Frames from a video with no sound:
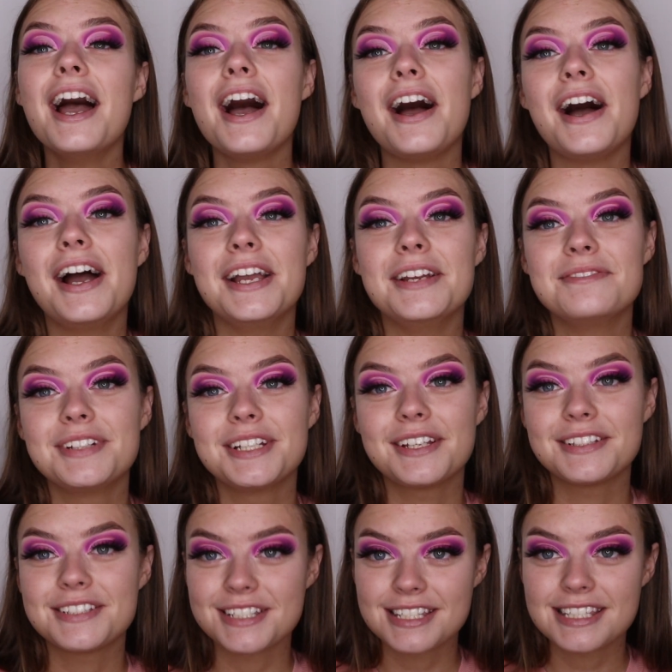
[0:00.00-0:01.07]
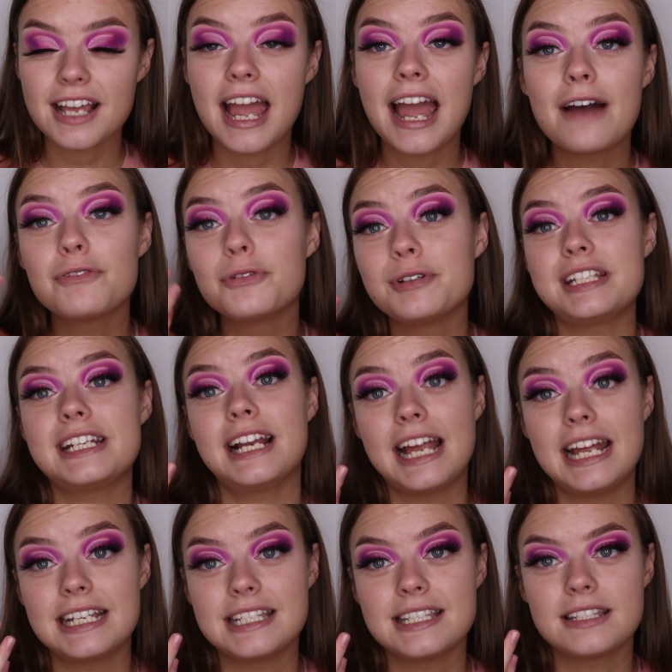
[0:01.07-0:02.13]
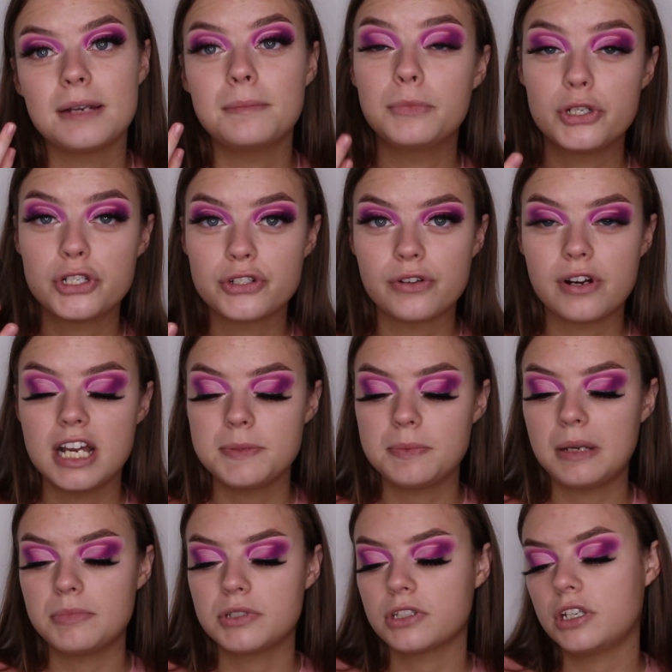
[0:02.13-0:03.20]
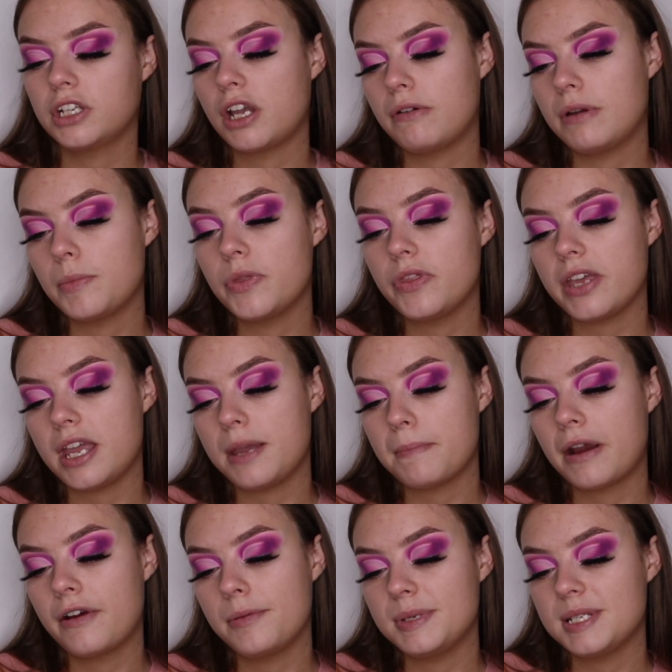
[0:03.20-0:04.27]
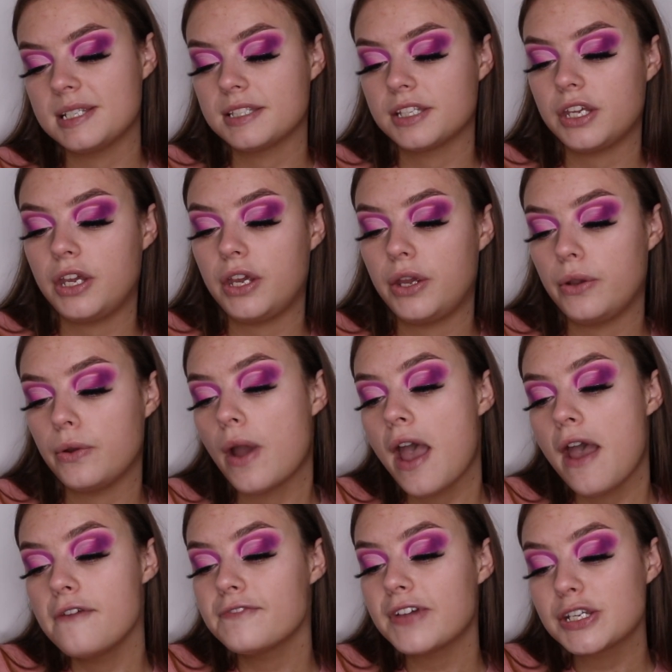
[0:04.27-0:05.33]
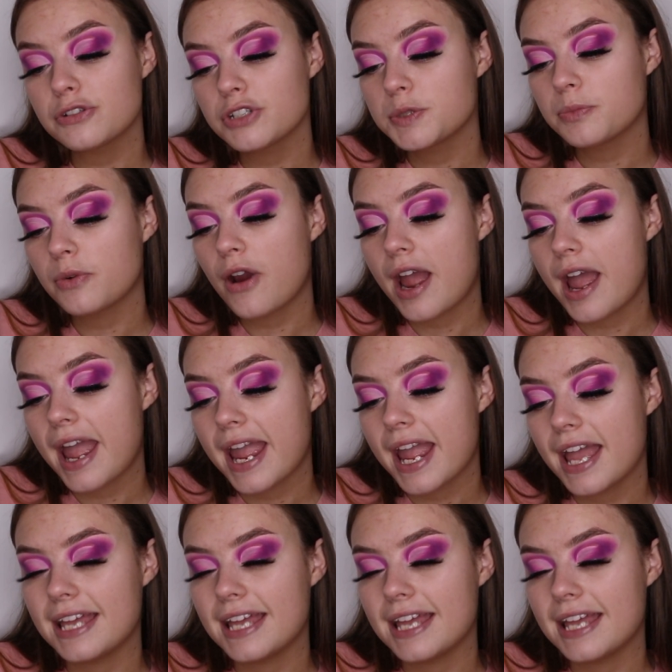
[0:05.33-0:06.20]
I have already cleansed and moisturised, but I'm just going to go in with the Mario Badescu facial spray.